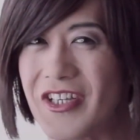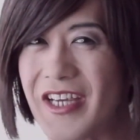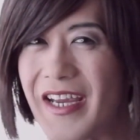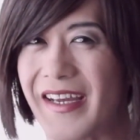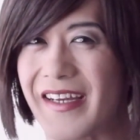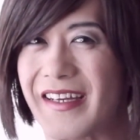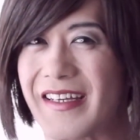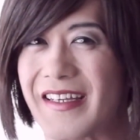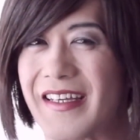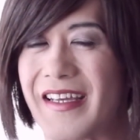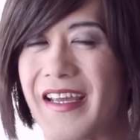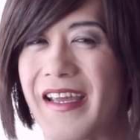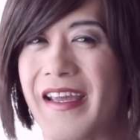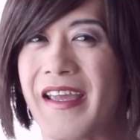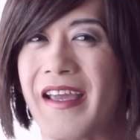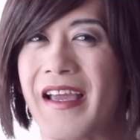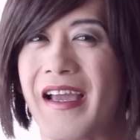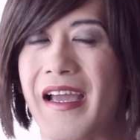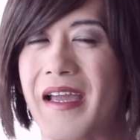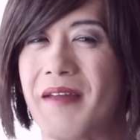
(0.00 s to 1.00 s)
Chang.
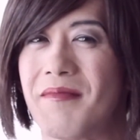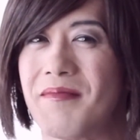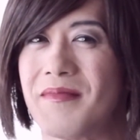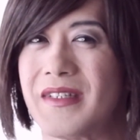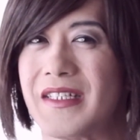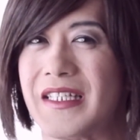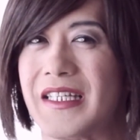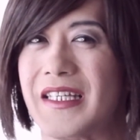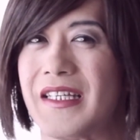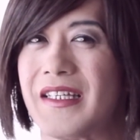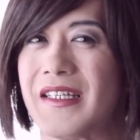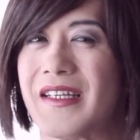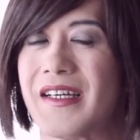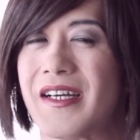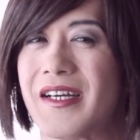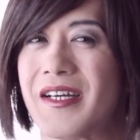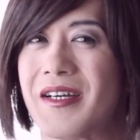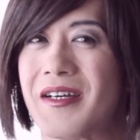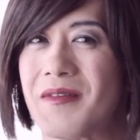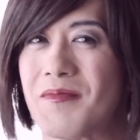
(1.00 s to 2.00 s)
I'm the
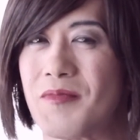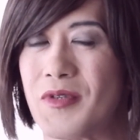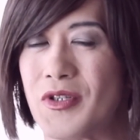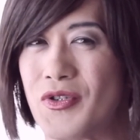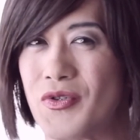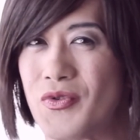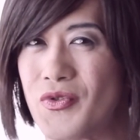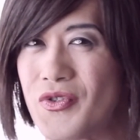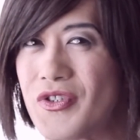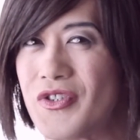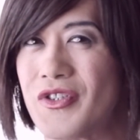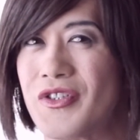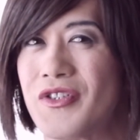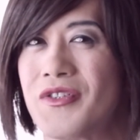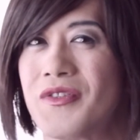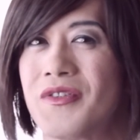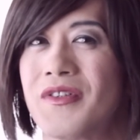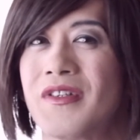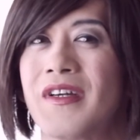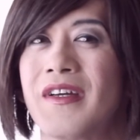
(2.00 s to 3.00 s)

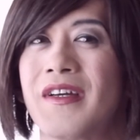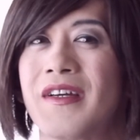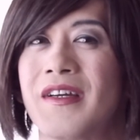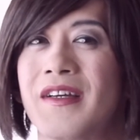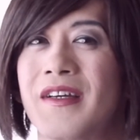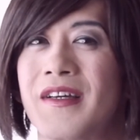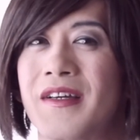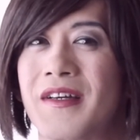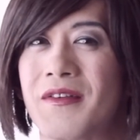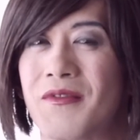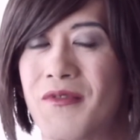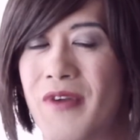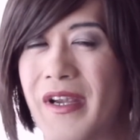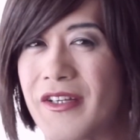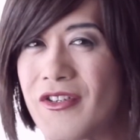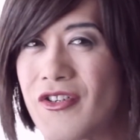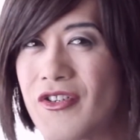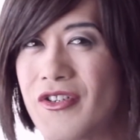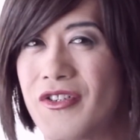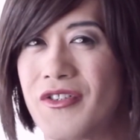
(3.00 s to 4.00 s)
producer,
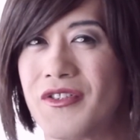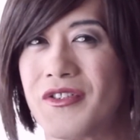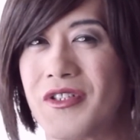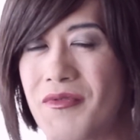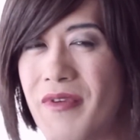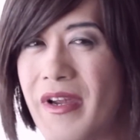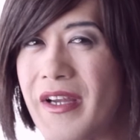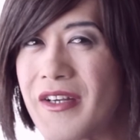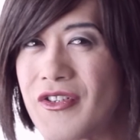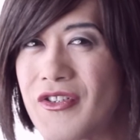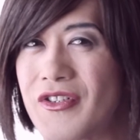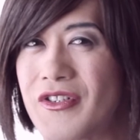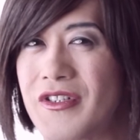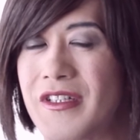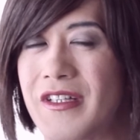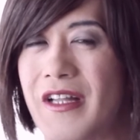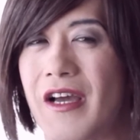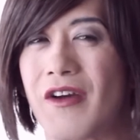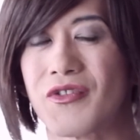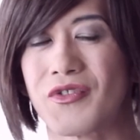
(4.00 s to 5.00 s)
writer, director,
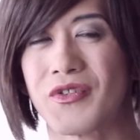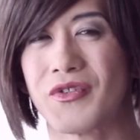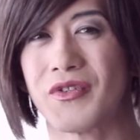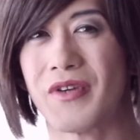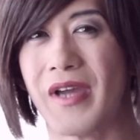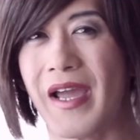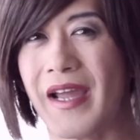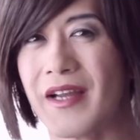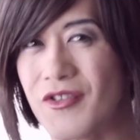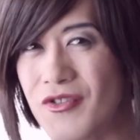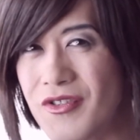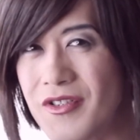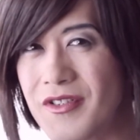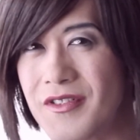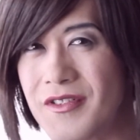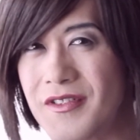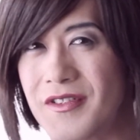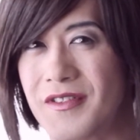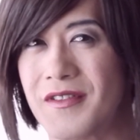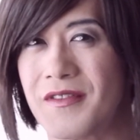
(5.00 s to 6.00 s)
and also
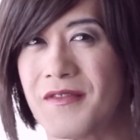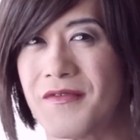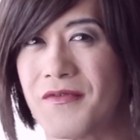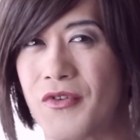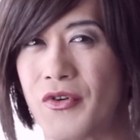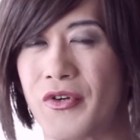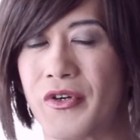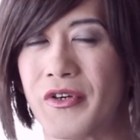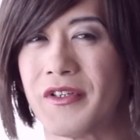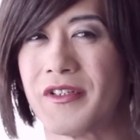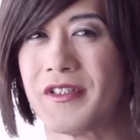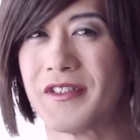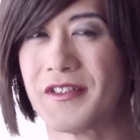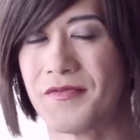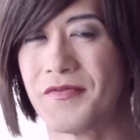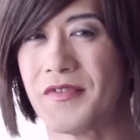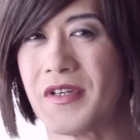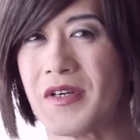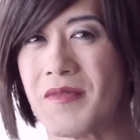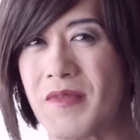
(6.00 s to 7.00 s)
actress for this
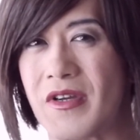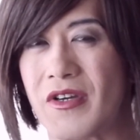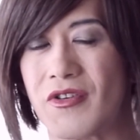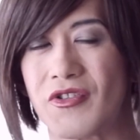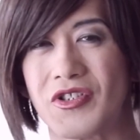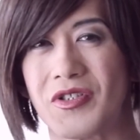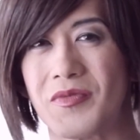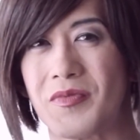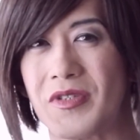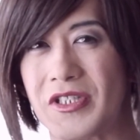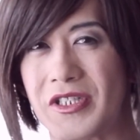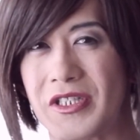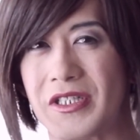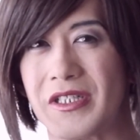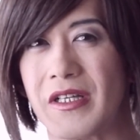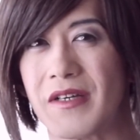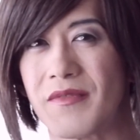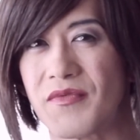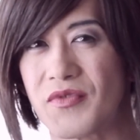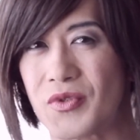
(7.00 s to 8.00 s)
film, LGBT
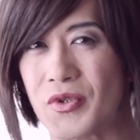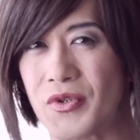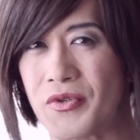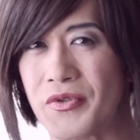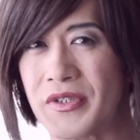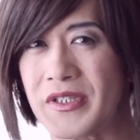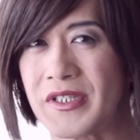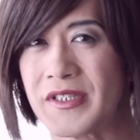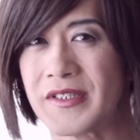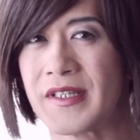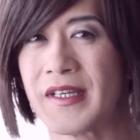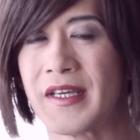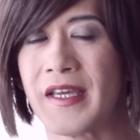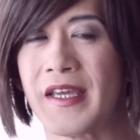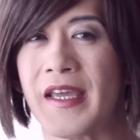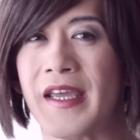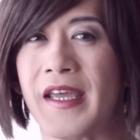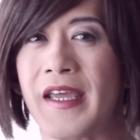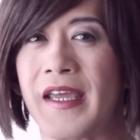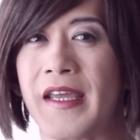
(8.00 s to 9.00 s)
Love Stories.
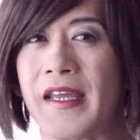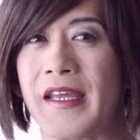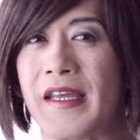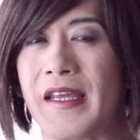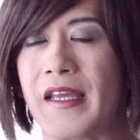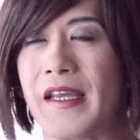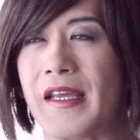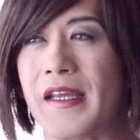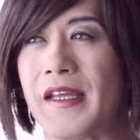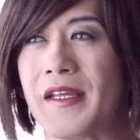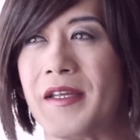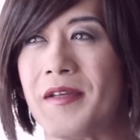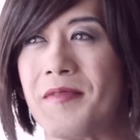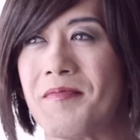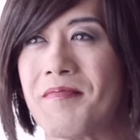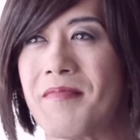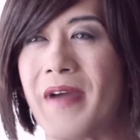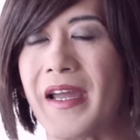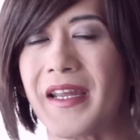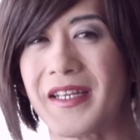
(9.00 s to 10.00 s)

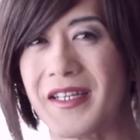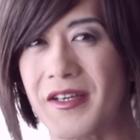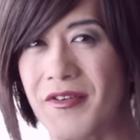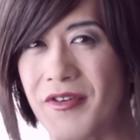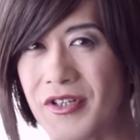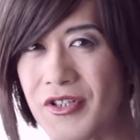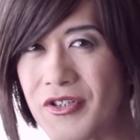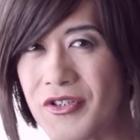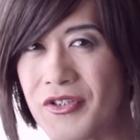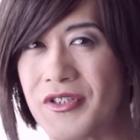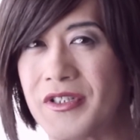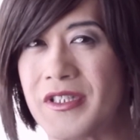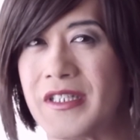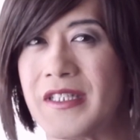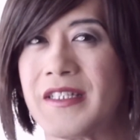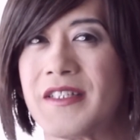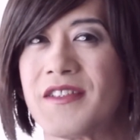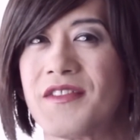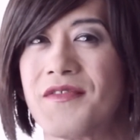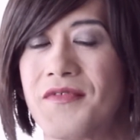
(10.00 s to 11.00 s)
And my character
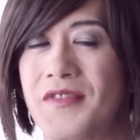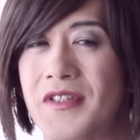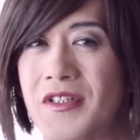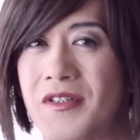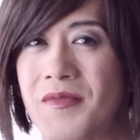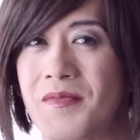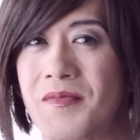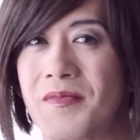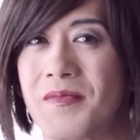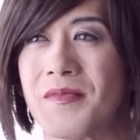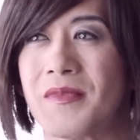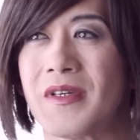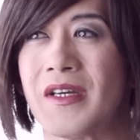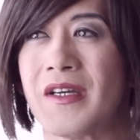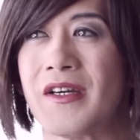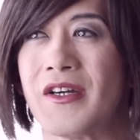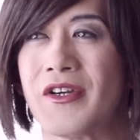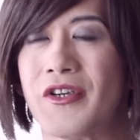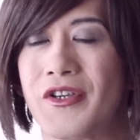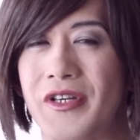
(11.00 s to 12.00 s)
in this film,
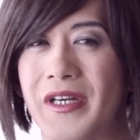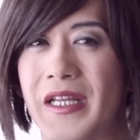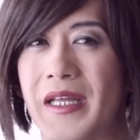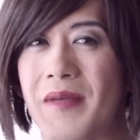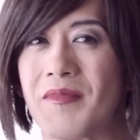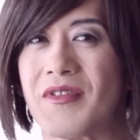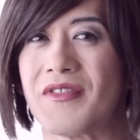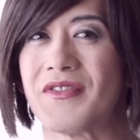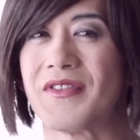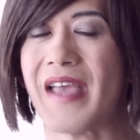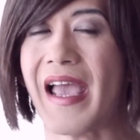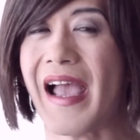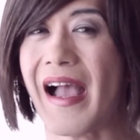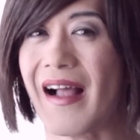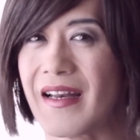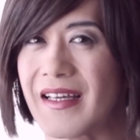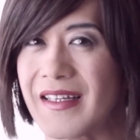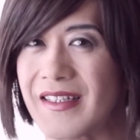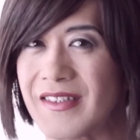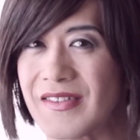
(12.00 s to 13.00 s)
her name is
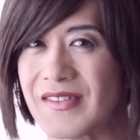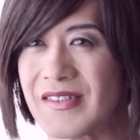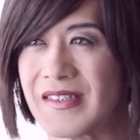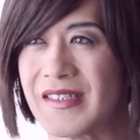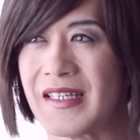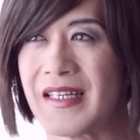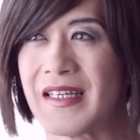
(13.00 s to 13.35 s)
Alex.